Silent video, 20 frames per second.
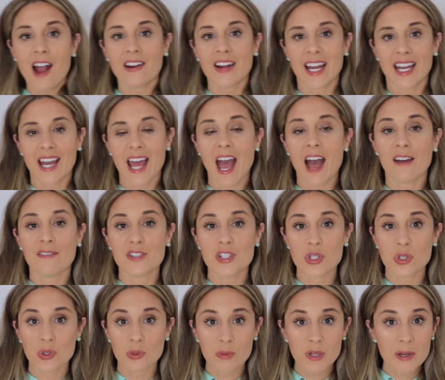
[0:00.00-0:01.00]
right, I have
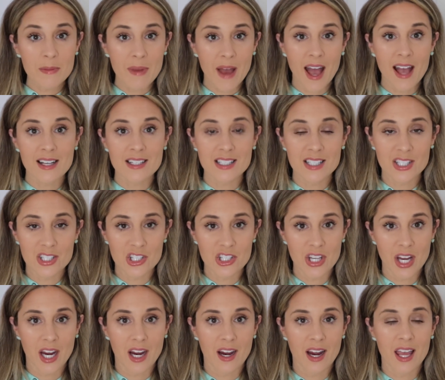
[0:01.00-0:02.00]
two more bags to
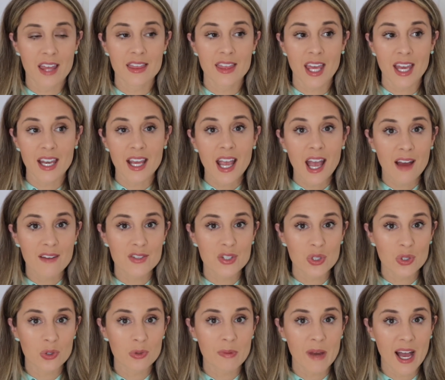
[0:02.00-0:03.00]
share and then I have
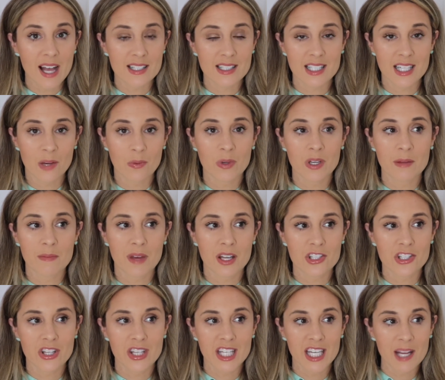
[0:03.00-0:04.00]
two bags that I wanna
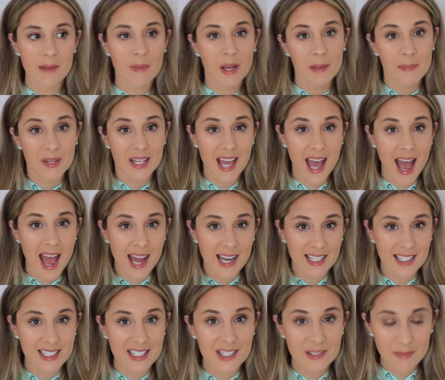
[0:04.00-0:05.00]
mention that I might be
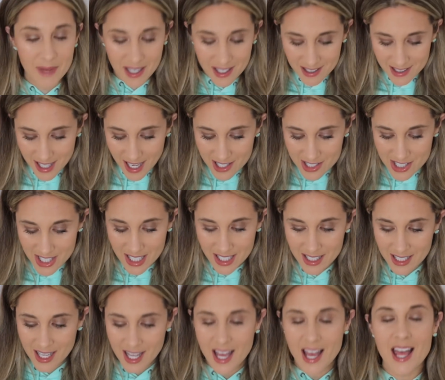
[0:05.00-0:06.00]
adding to my
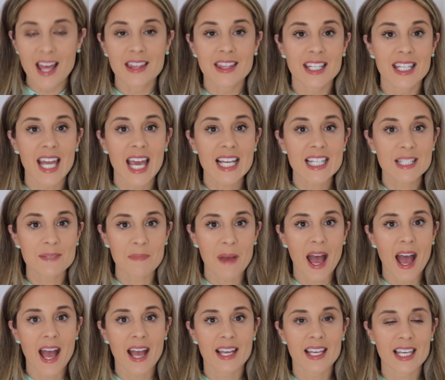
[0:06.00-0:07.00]
collection. The next
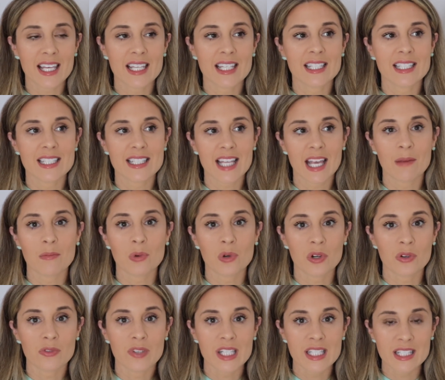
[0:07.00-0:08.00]
bag is a
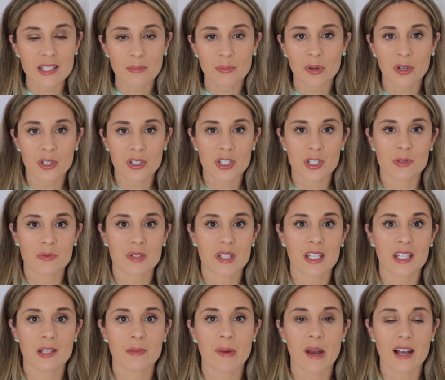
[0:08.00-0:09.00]
more recent purchase
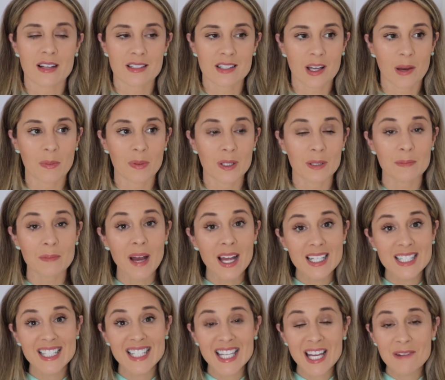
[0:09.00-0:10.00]
within the past couple of
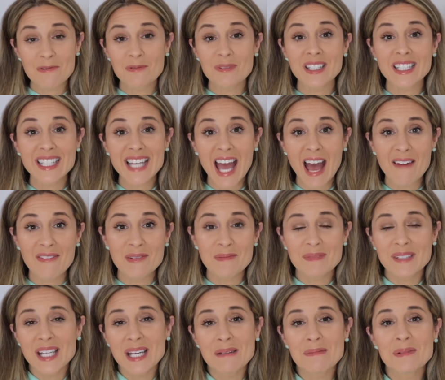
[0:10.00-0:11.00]
months and I really haven't
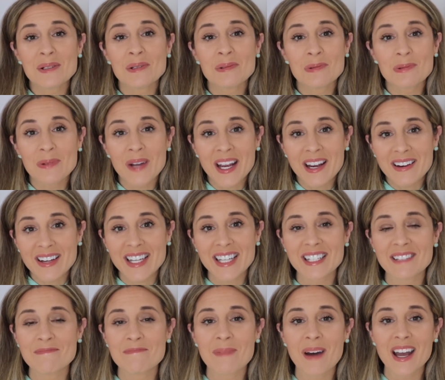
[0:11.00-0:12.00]
been able to wear
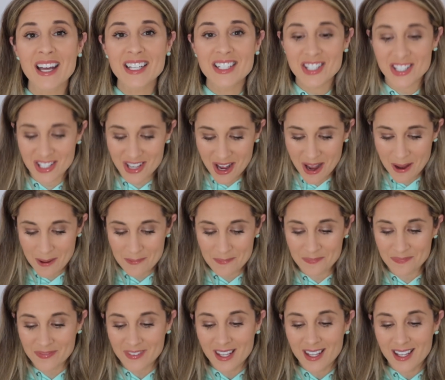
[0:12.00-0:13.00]
it much. Um,